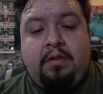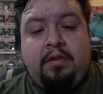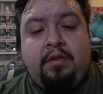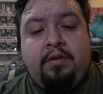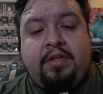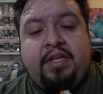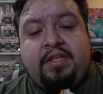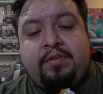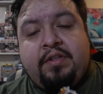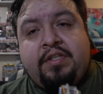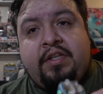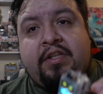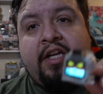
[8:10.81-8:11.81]
Okay, so I
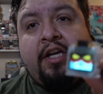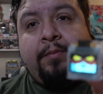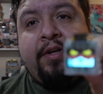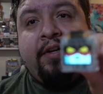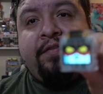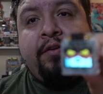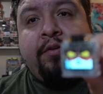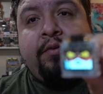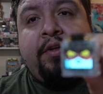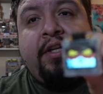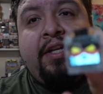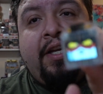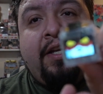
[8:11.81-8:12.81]
took the helmet off real
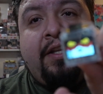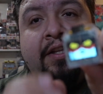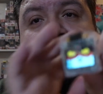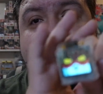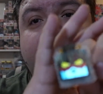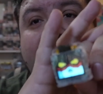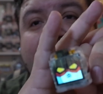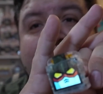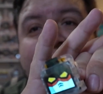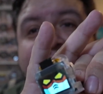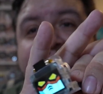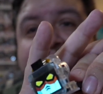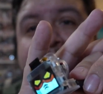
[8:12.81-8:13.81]
quick, and there
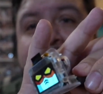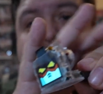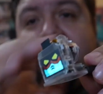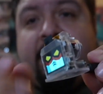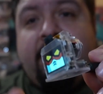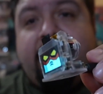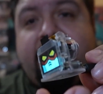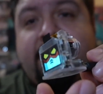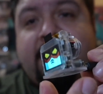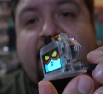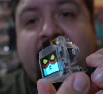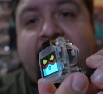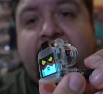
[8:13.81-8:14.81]
is a button on the
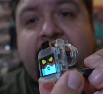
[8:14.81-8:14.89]
side,